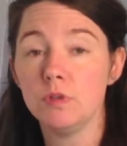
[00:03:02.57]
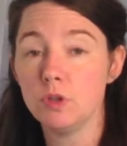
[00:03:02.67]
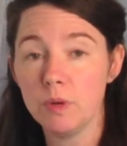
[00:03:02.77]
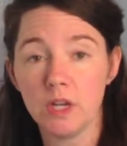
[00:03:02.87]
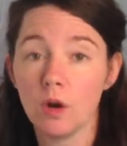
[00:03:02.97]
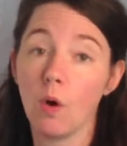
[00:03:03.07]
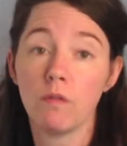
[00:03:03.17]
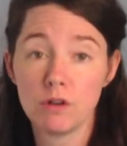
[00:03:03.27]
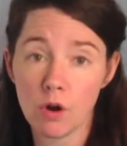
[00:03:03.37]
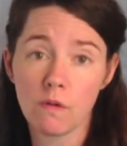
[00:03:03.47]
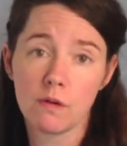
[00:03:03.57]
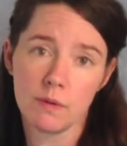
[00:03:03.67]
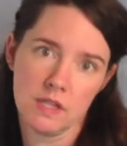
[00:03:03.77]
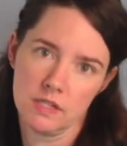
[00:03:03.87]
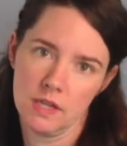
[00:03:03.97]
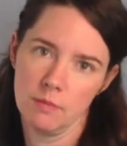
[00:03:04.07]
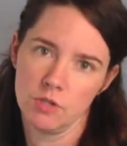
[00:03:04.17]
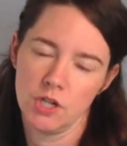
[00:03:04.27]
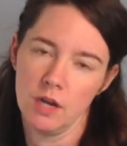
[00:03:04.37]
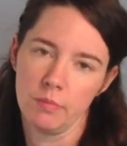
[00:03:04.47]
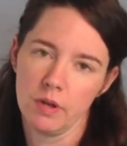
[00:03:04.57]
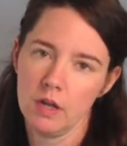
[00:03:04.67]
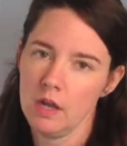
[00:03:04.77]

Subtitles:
doing it over and over with the same shape.